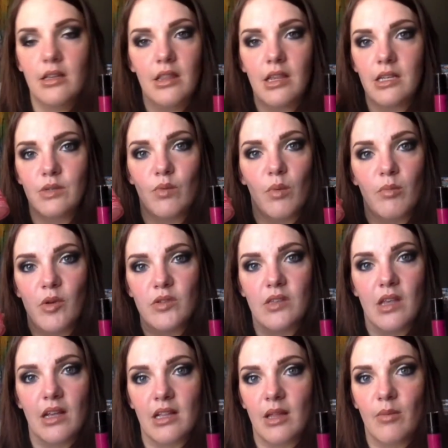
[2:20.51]
this will most
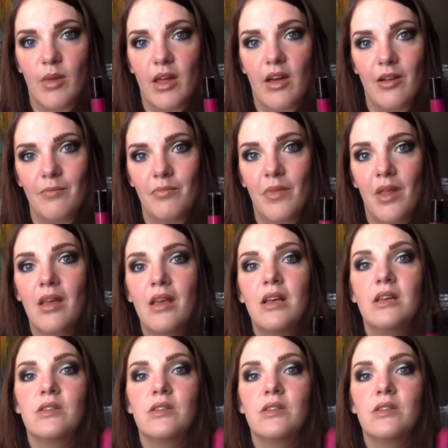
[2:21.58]
likely be gone.